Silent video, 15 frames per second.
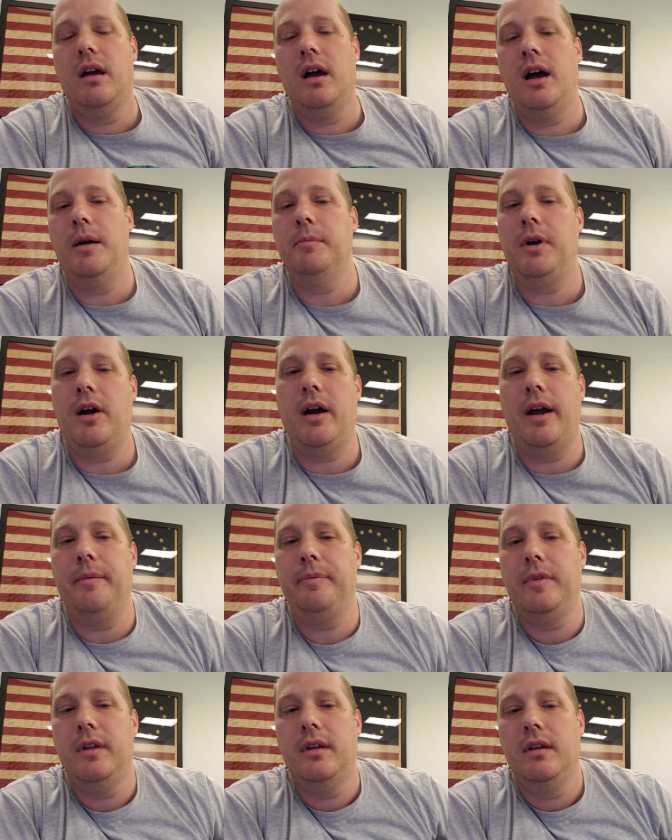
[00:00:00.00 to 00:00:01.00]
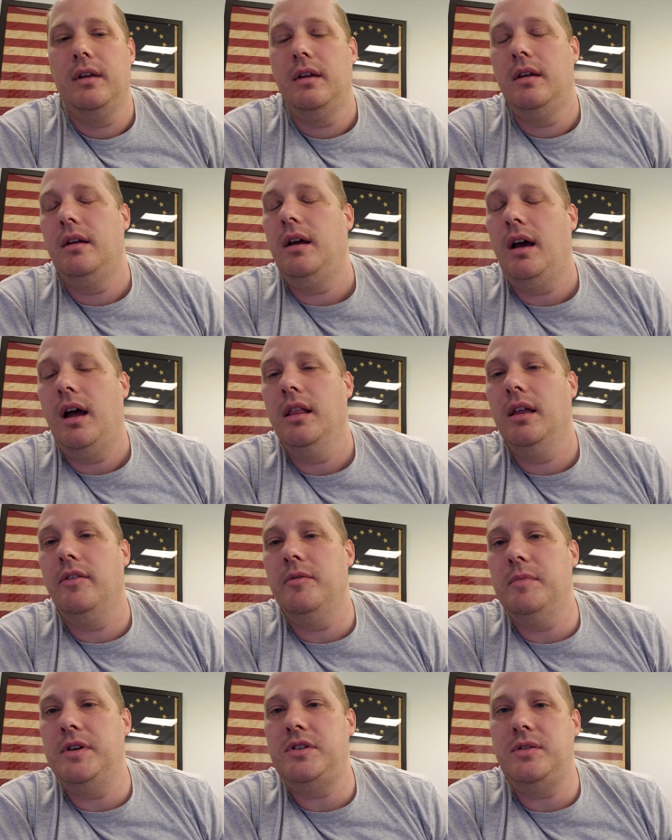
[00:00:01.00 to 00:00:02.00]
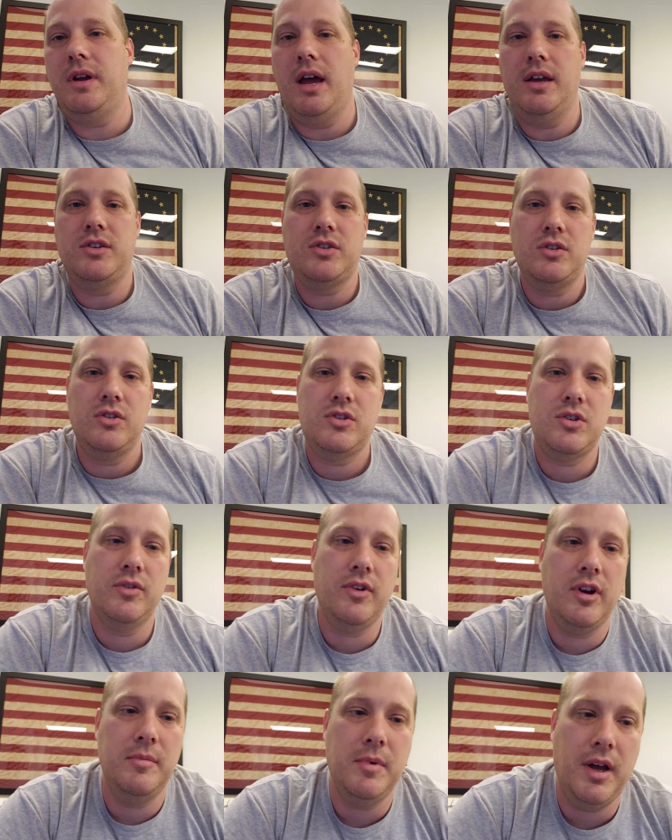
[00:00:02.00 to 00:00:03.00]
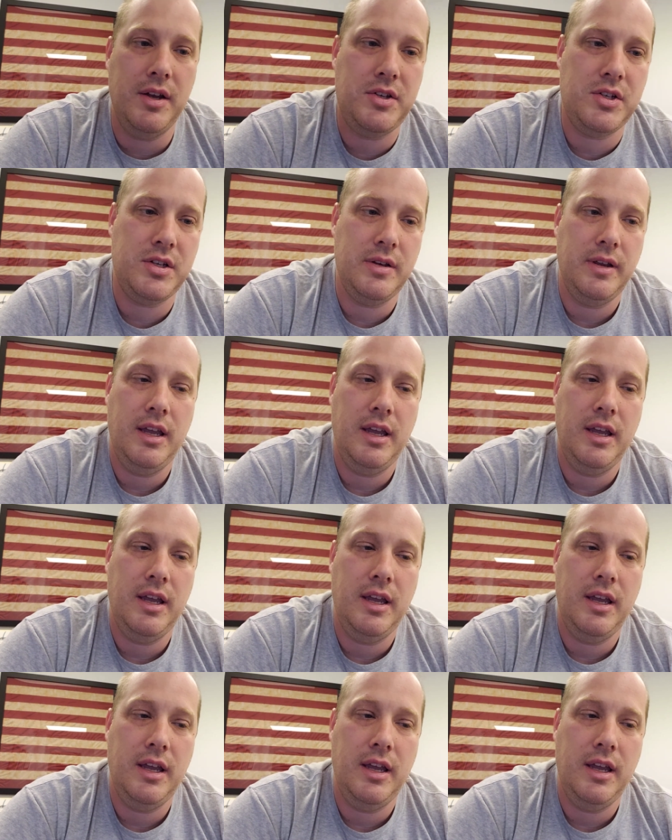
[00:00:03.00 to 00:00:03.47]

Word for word: Um, all right. I love and miss you guys so very much.